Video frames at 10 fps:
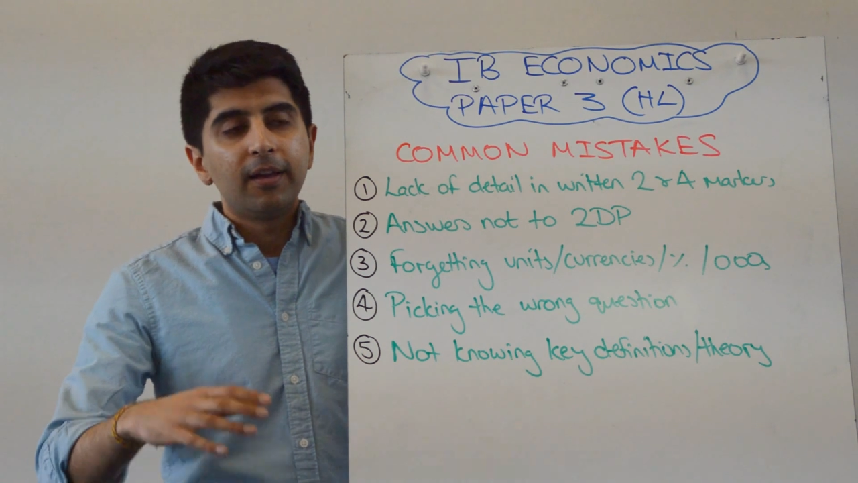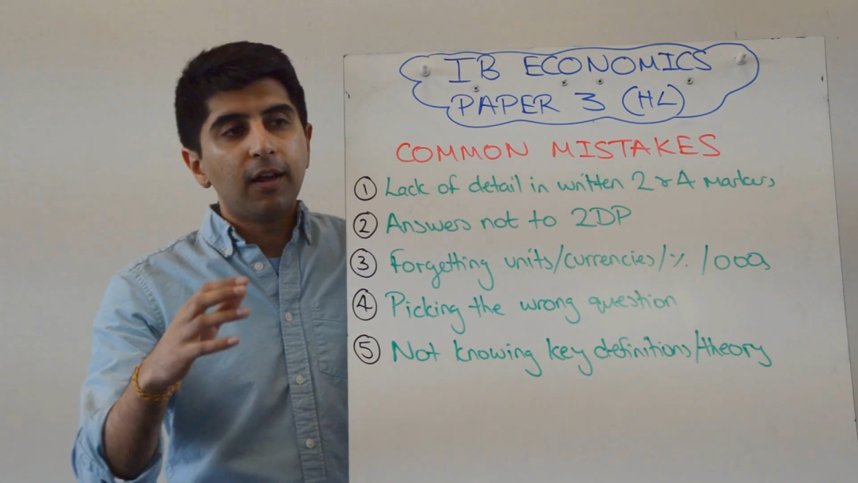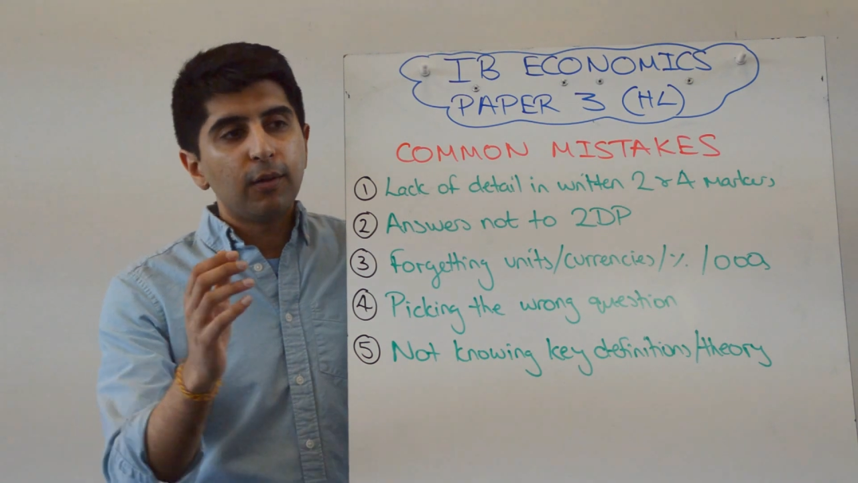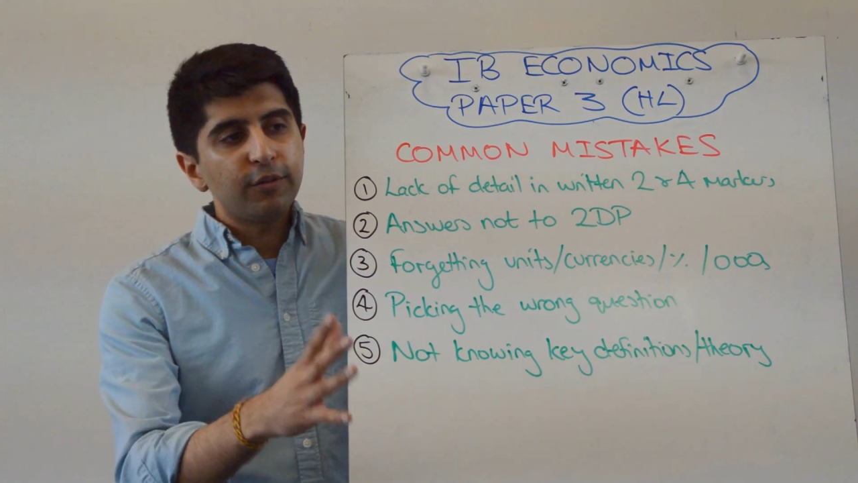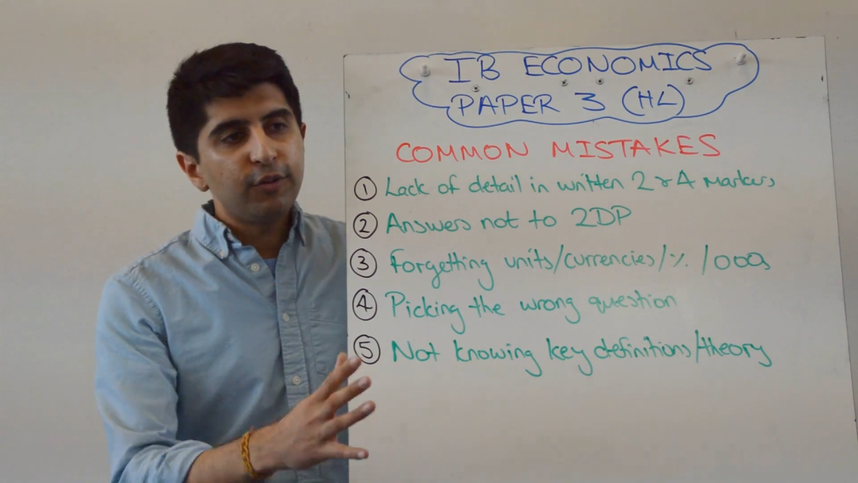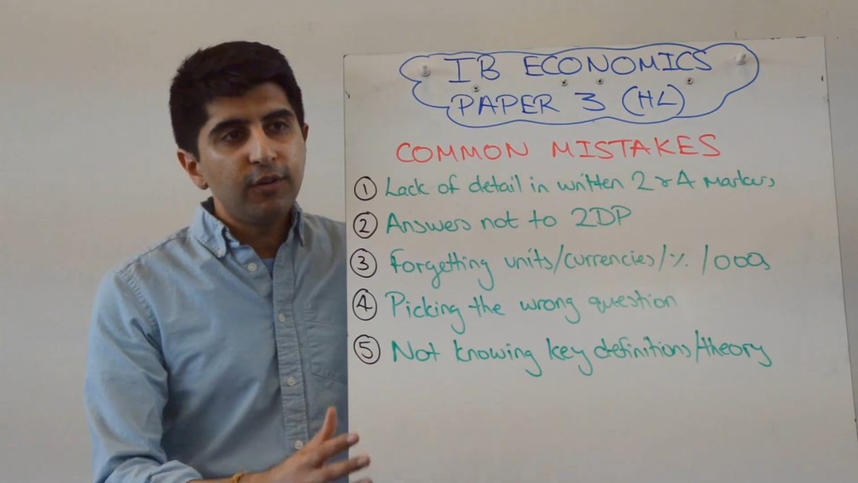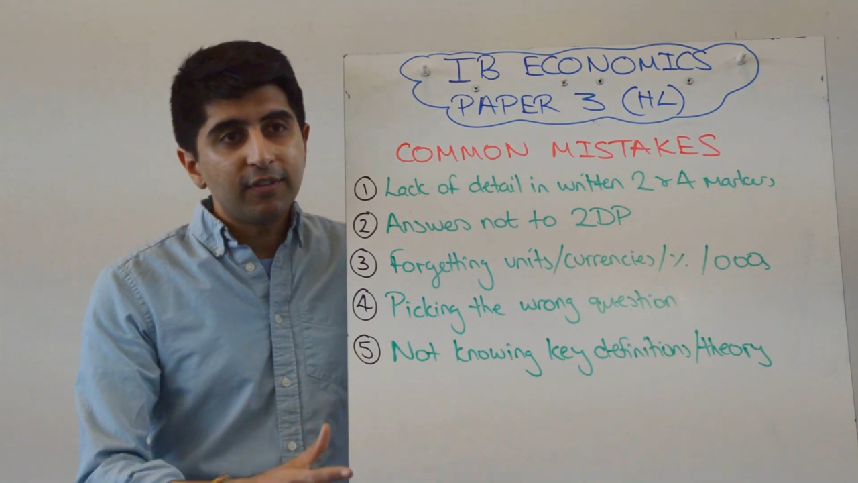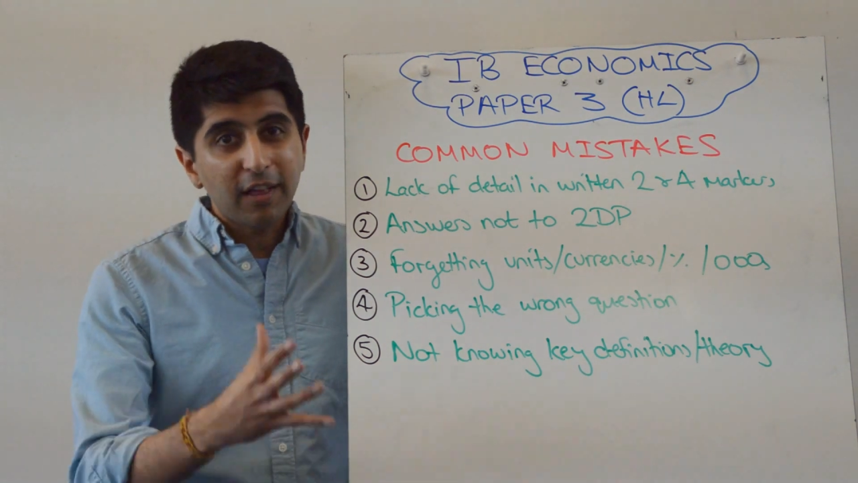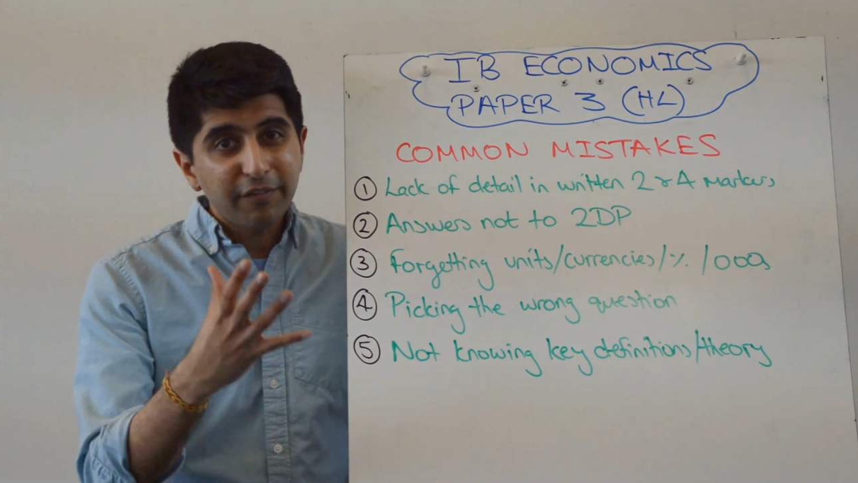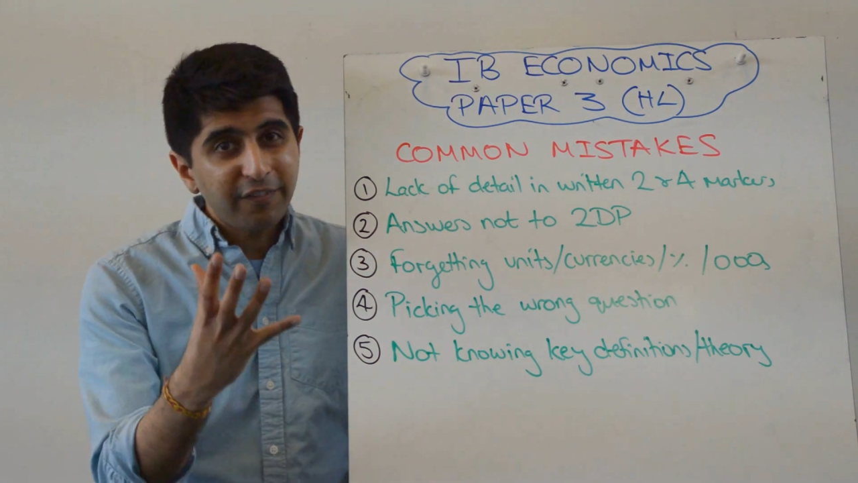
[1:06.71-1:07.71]
A lot of
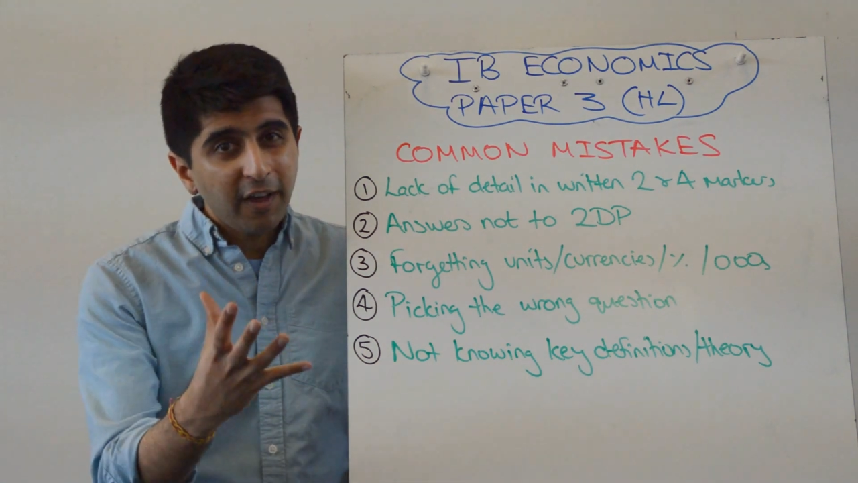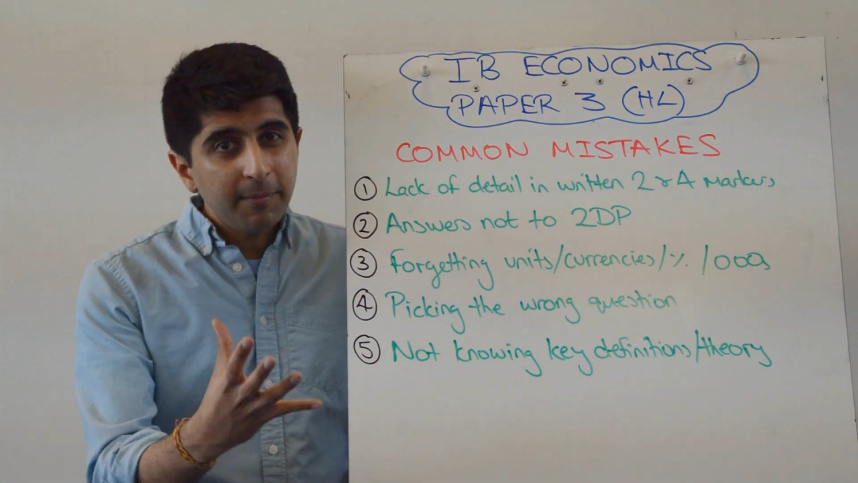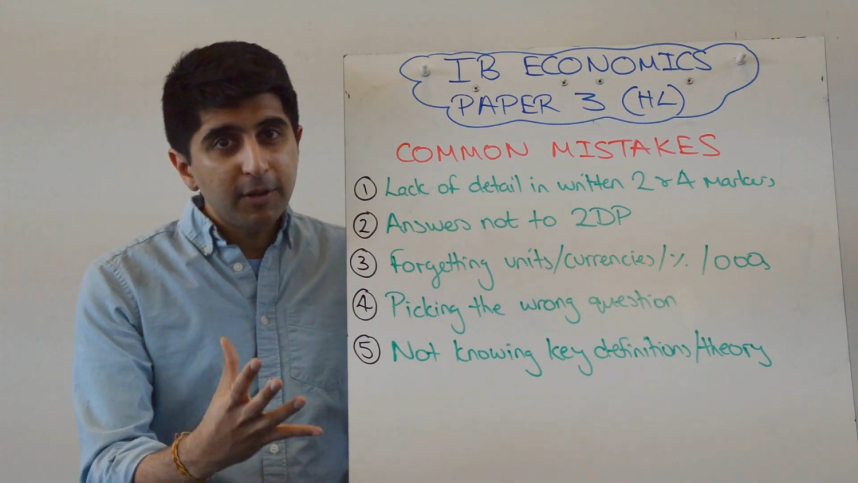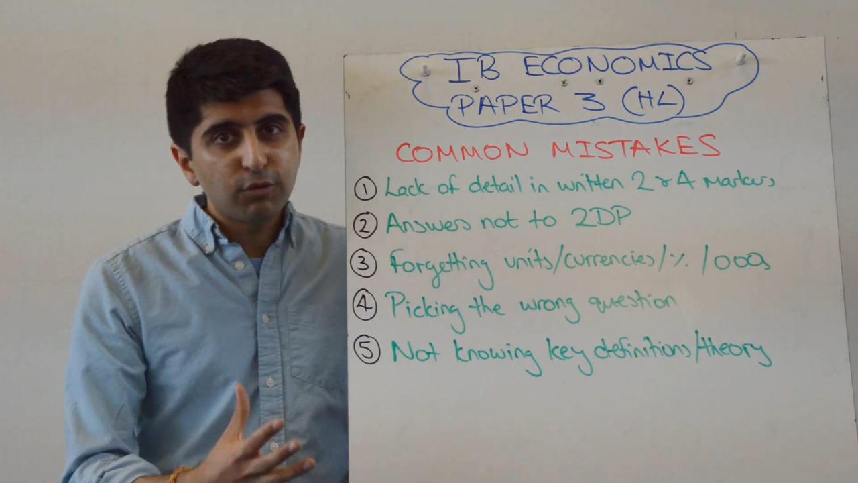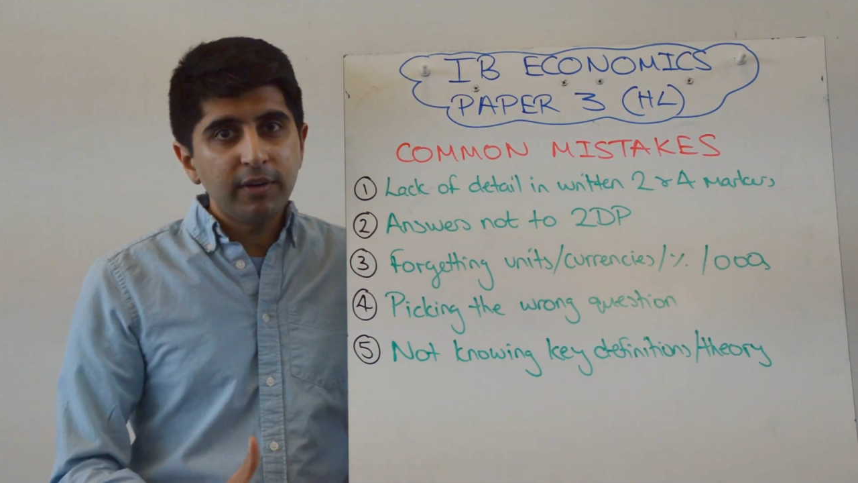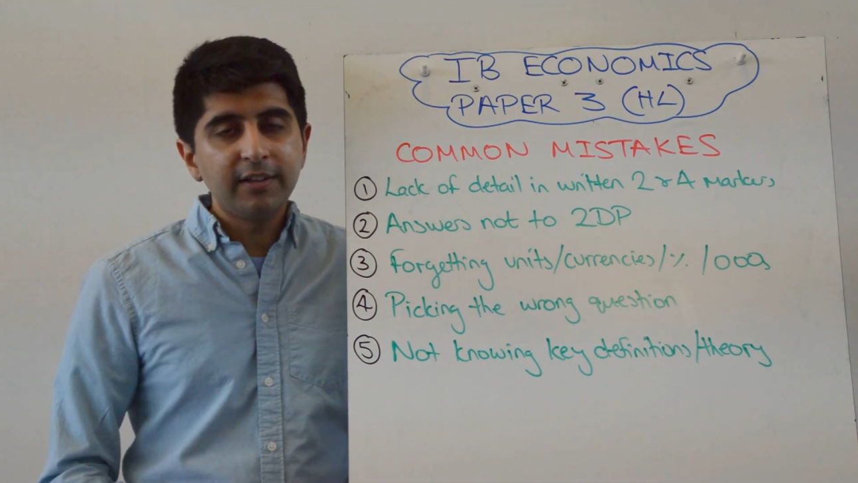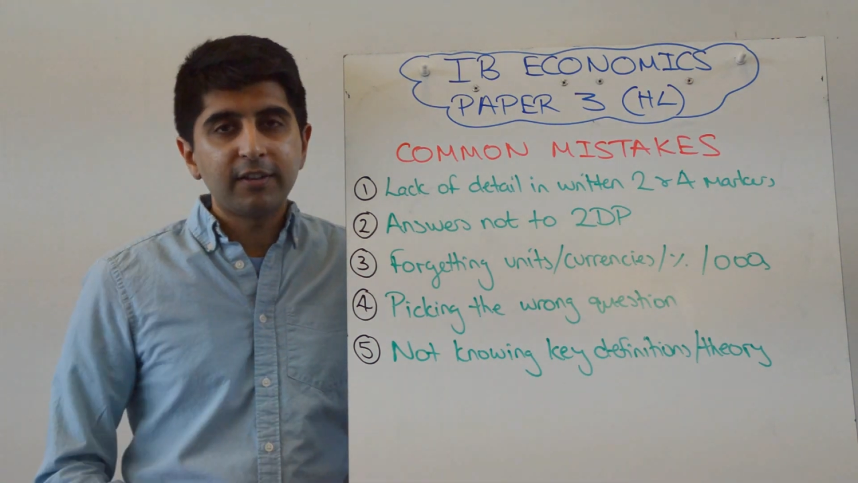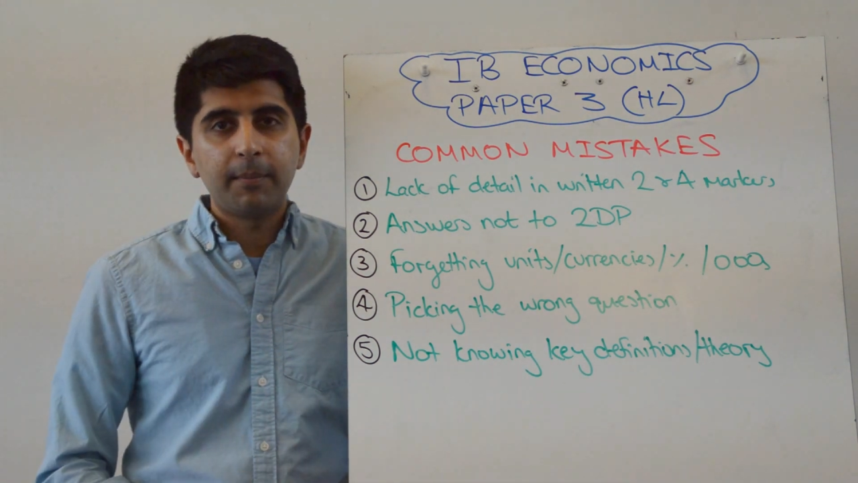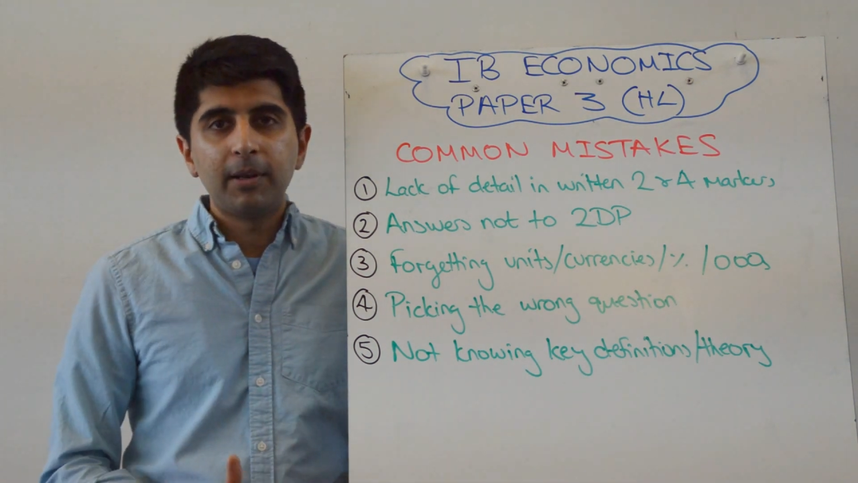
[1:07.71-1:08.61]
students, that five minutes reading time